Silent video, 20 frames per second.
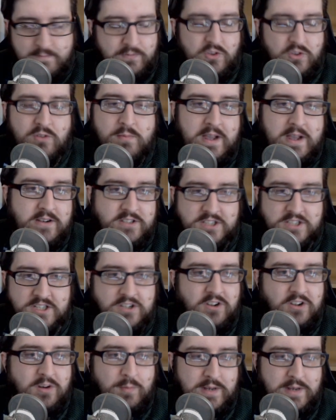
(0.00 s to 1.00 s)
Smaug's just
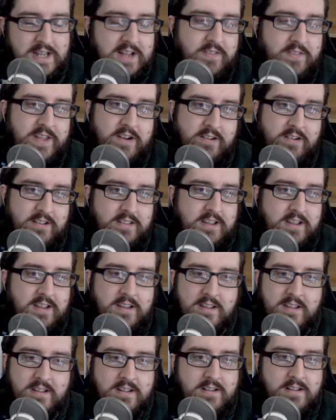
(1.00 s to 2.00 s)
got to be down there, I
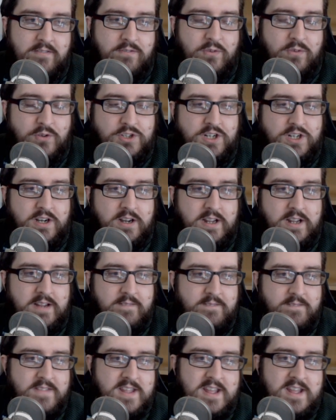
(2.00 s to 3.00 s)
think, unfortunately.
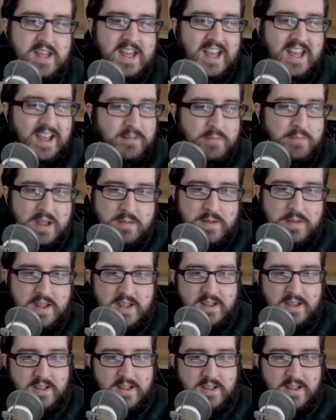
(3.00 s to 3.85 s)
Maybe